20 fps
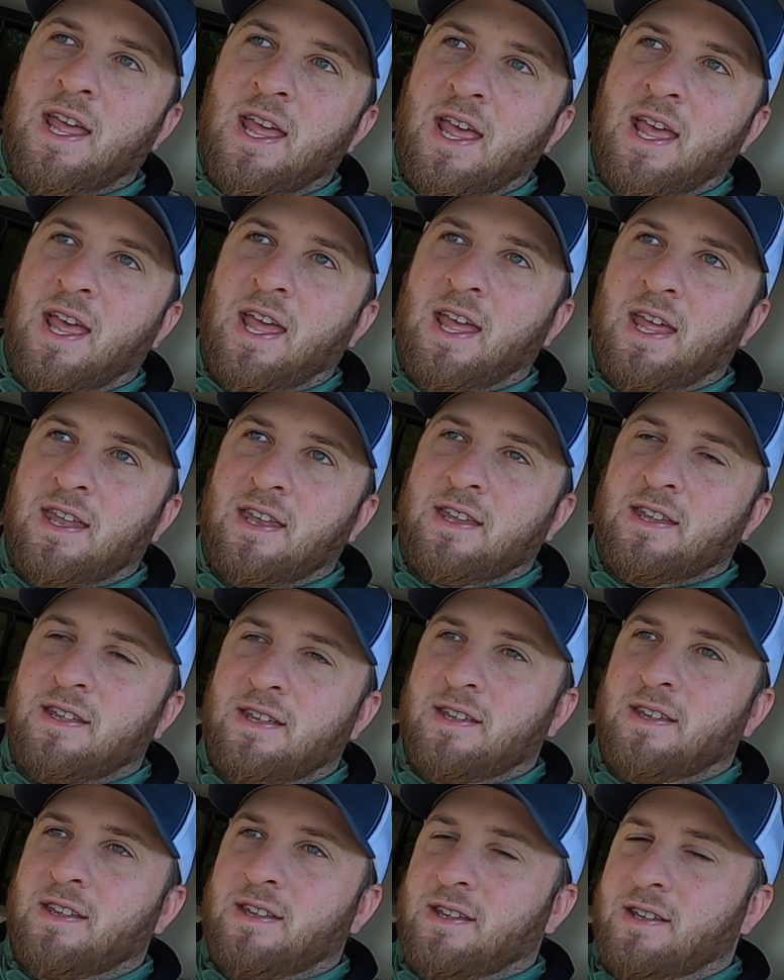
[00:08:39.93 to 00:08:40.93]

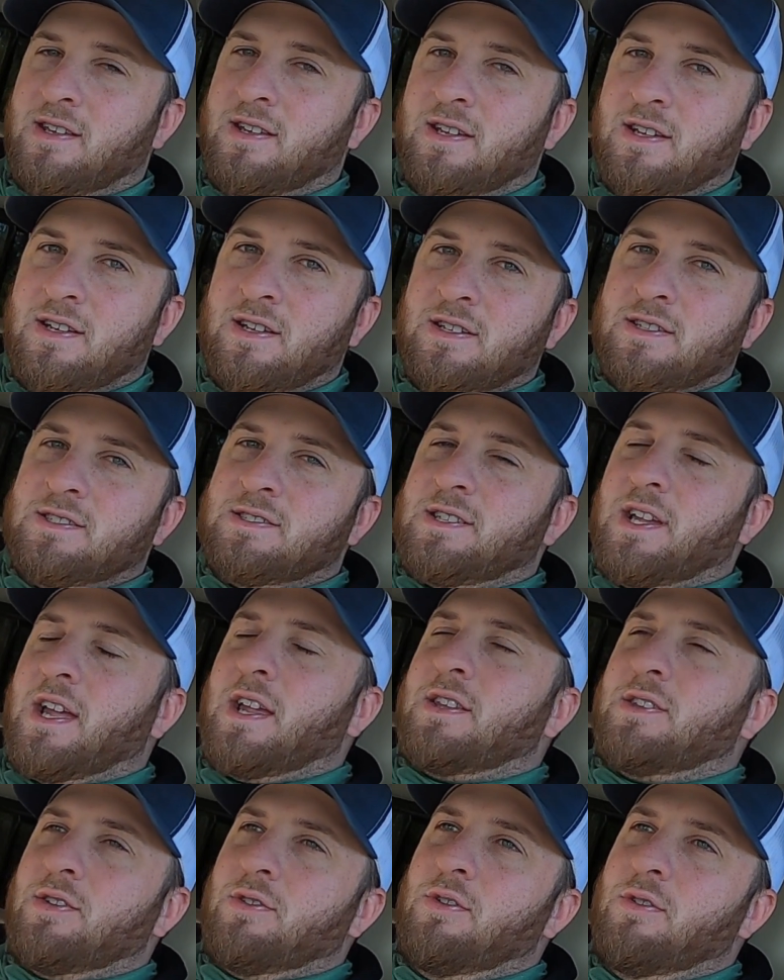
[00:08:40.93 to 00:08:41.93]
and
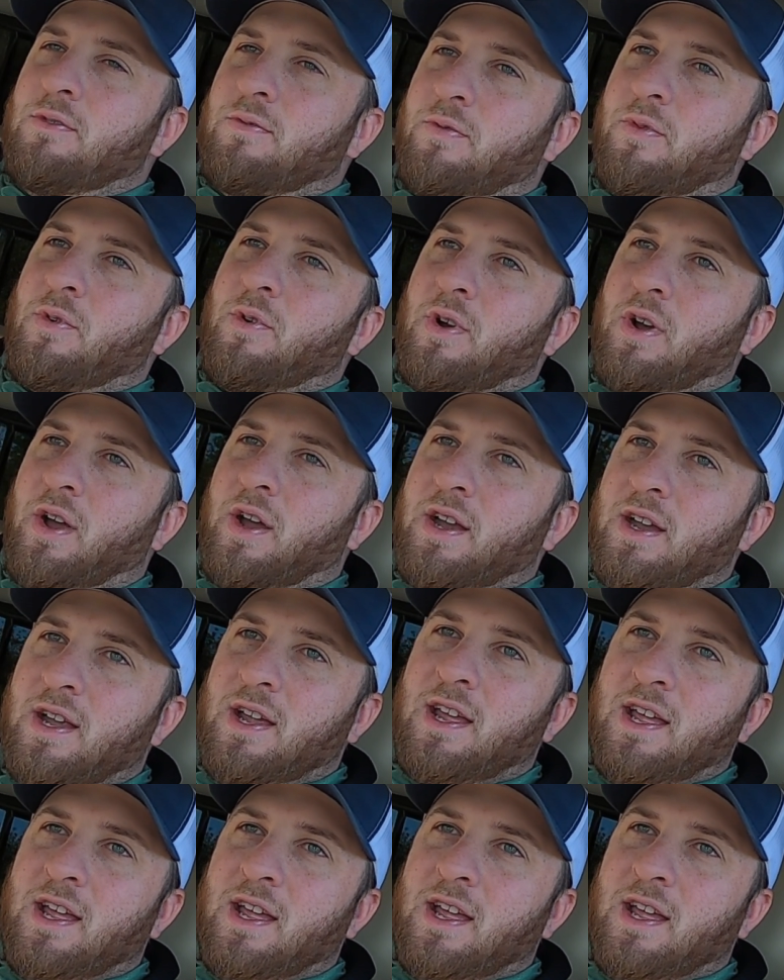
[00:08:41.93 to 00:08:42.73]
stay tuned for it.